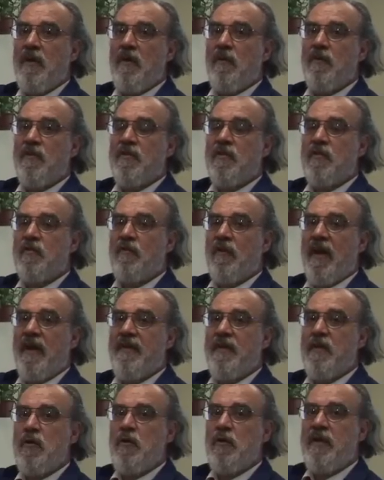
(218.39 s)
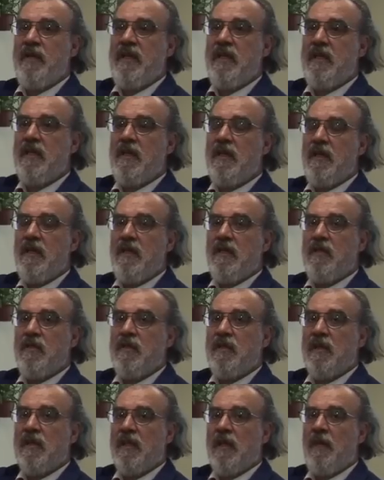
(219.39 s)
which is rather unique to
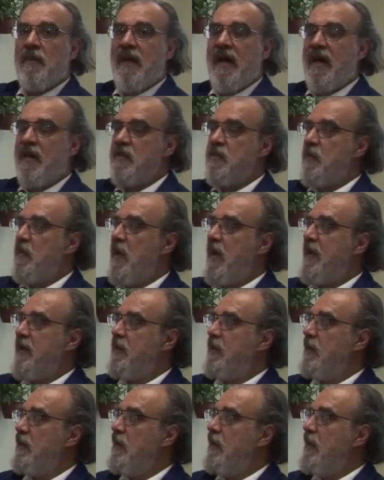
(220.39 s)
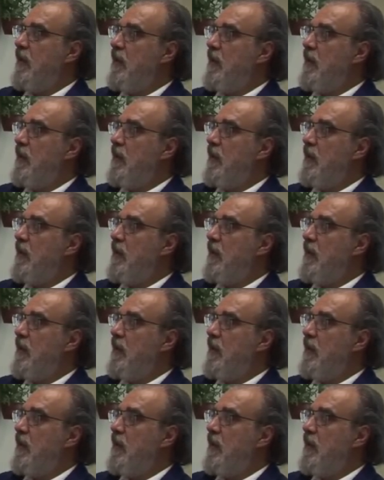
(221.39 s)
the clubhouse model.